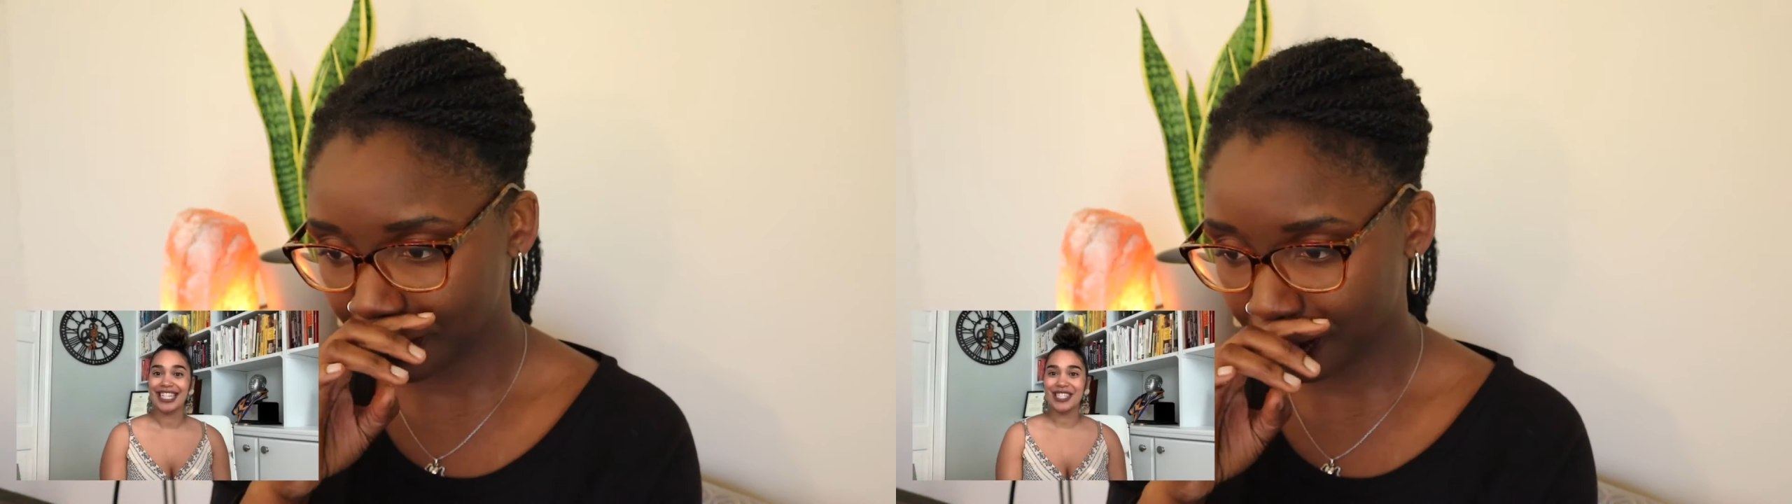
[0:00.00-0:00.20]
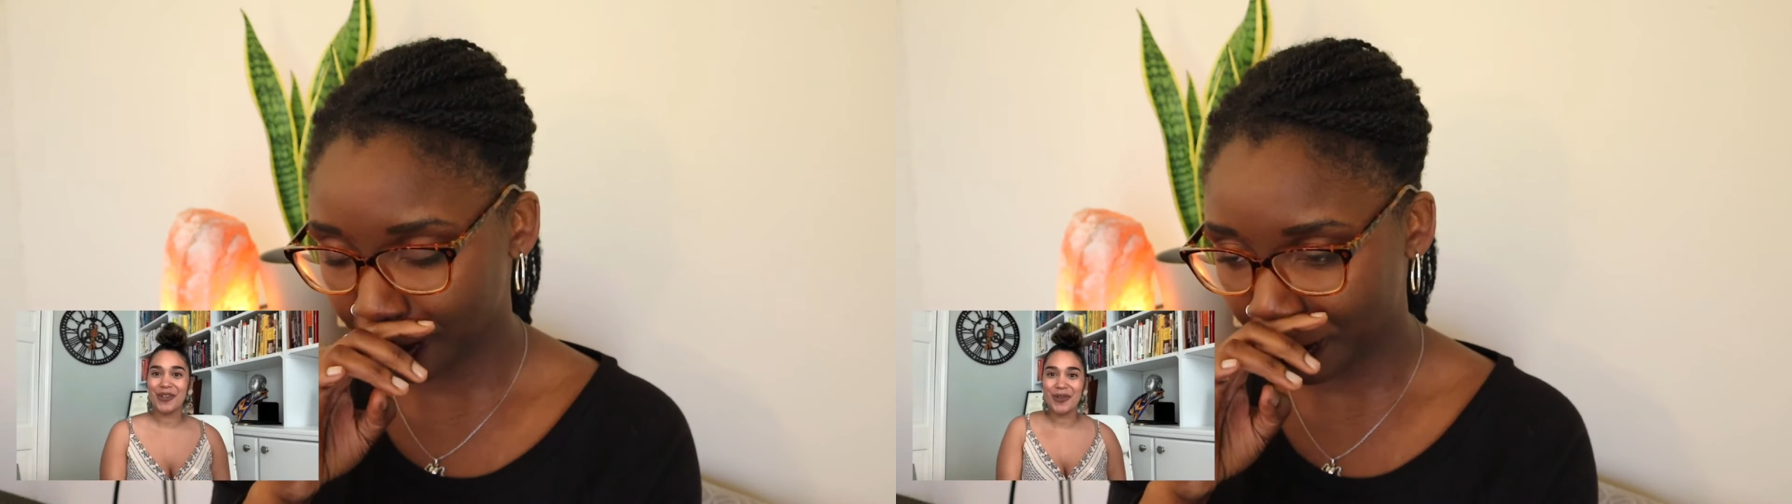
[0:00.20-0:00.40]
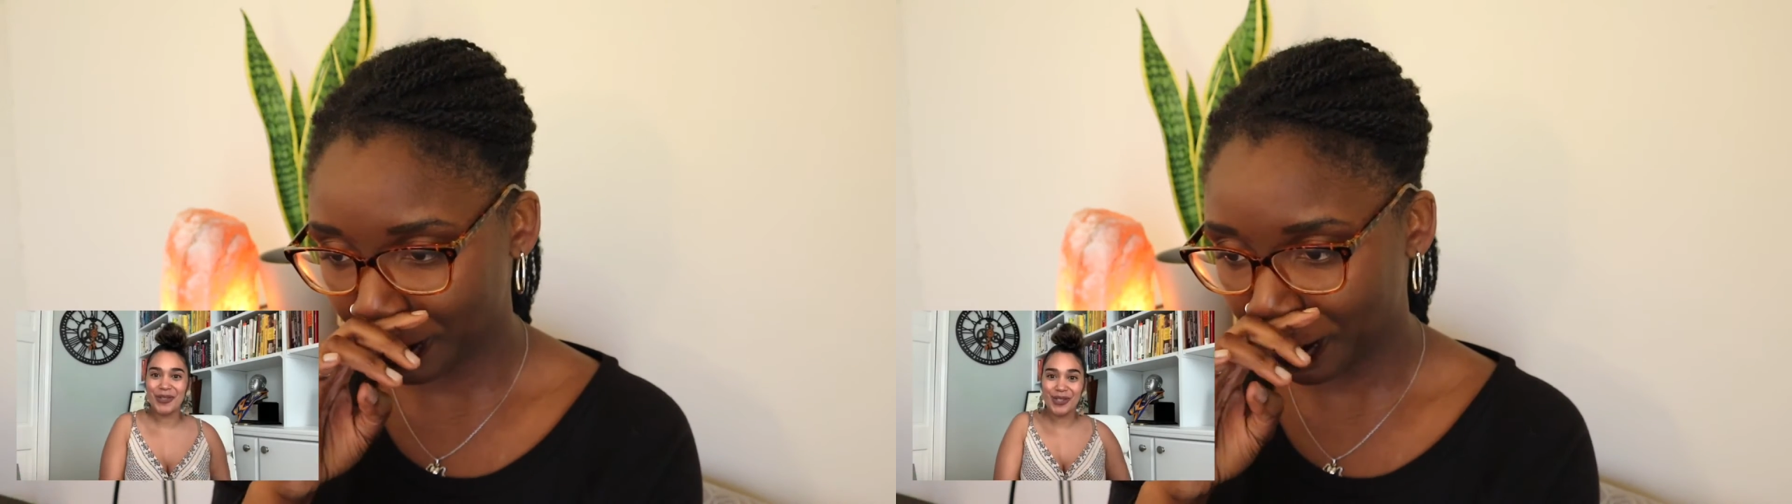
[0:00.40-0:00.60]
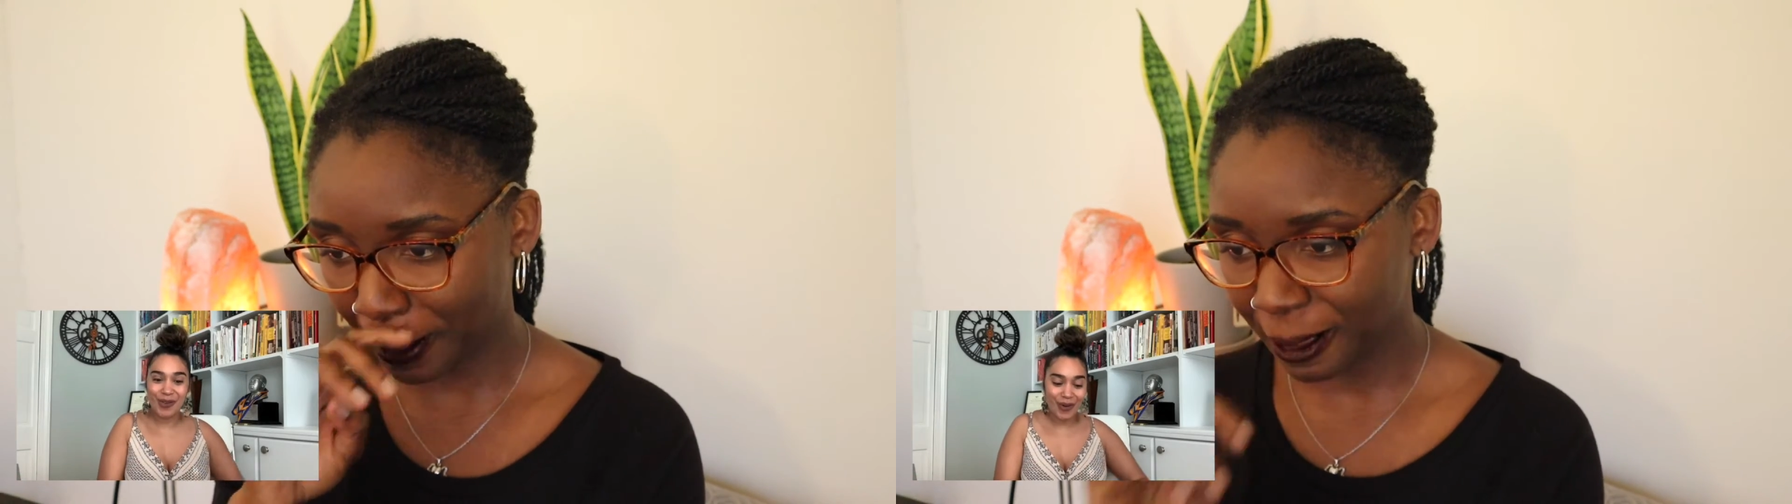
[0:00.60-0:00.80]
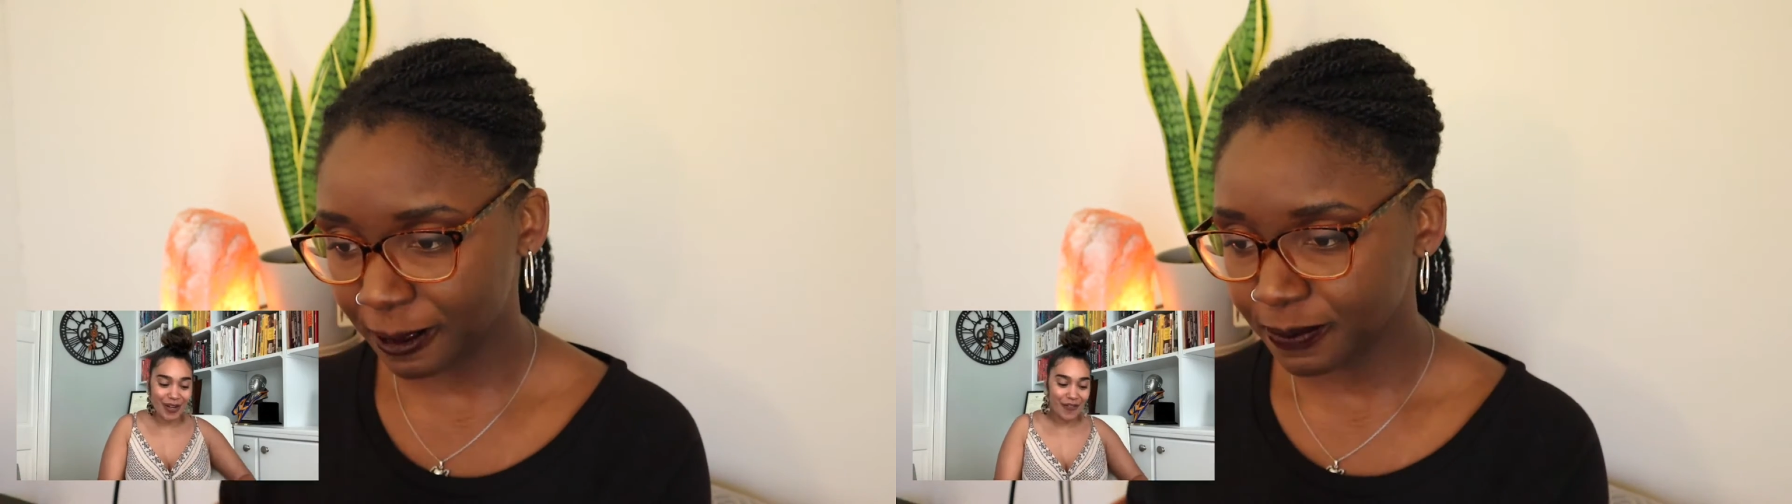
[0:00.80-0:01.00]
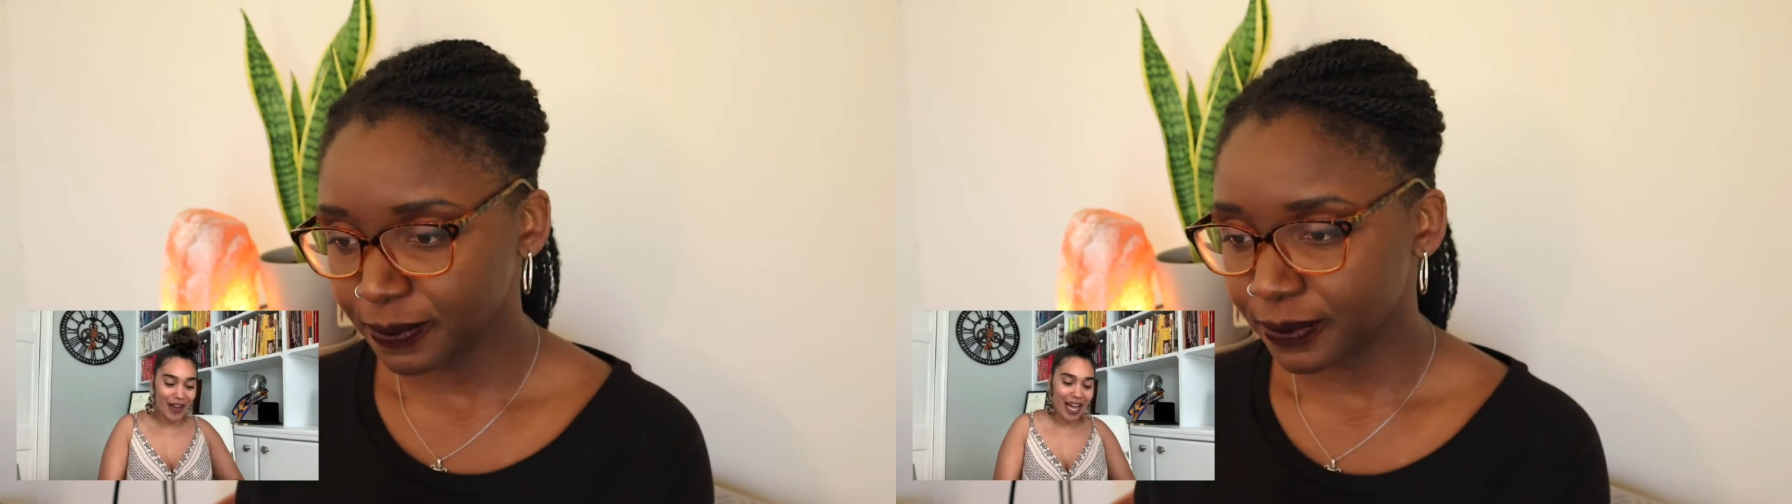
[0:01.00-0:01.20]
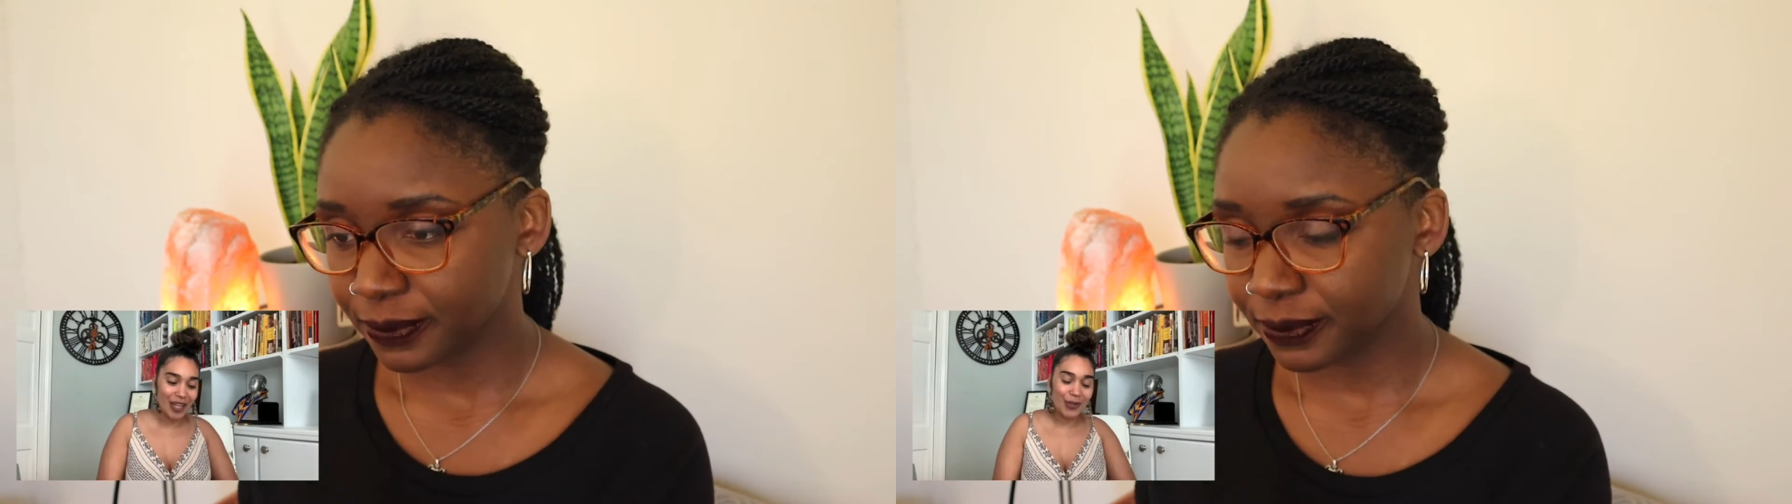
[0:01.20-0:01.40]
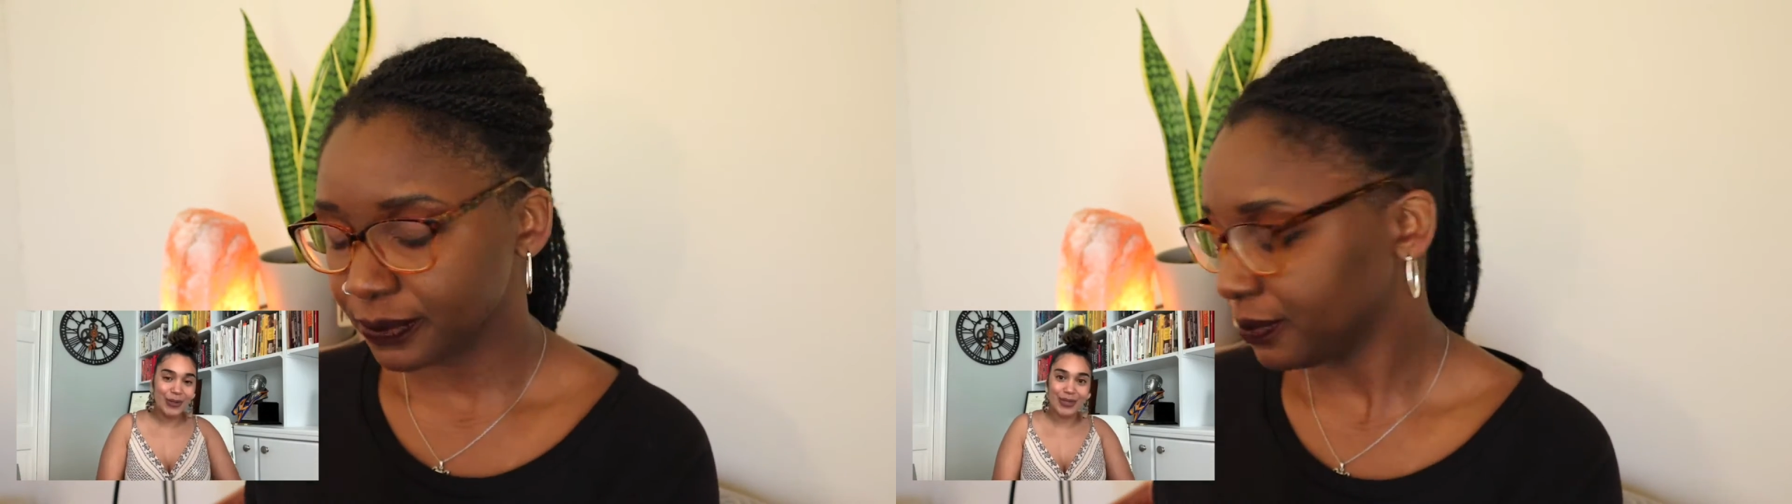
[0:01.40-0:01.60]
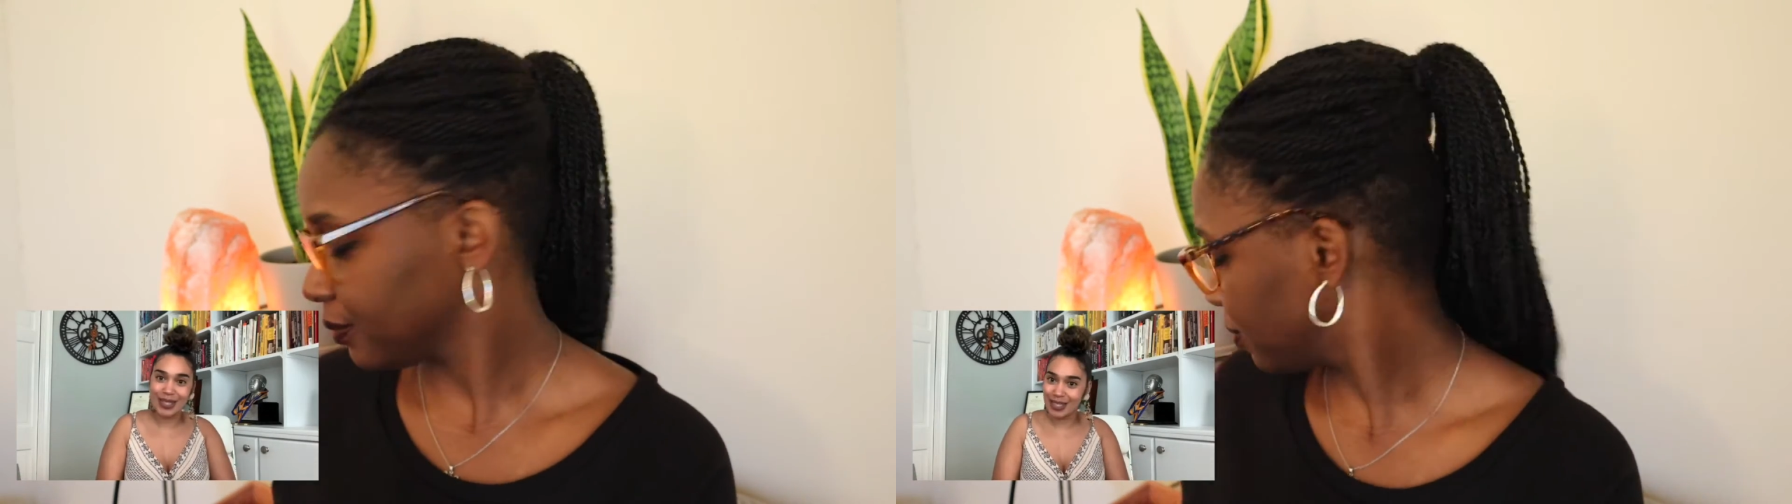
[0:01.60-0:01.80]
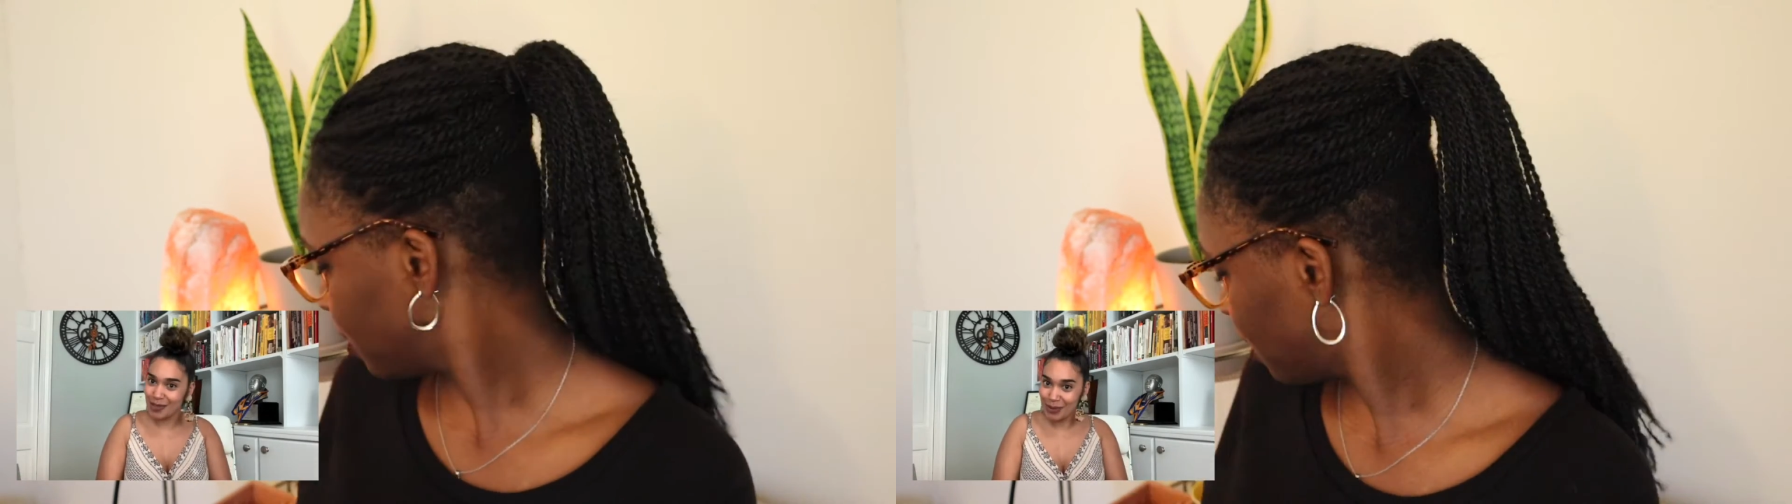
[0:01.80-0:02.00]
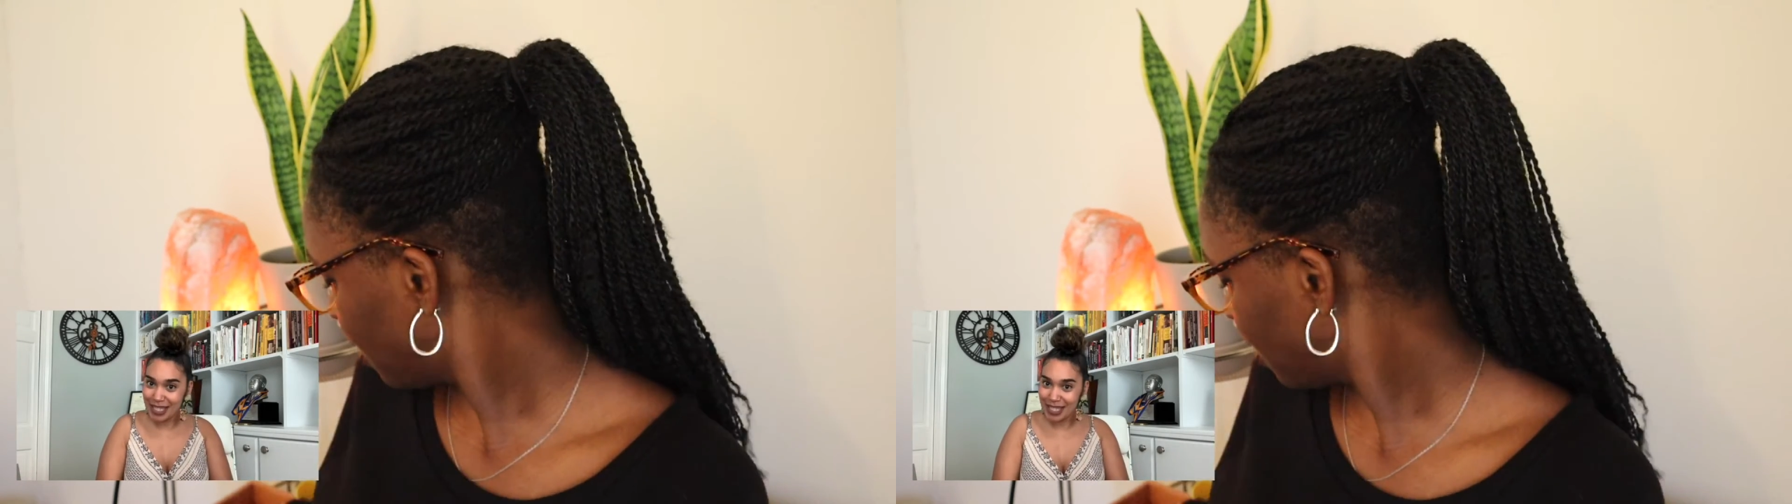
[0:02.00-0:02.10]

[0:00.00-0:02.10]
So the story follows two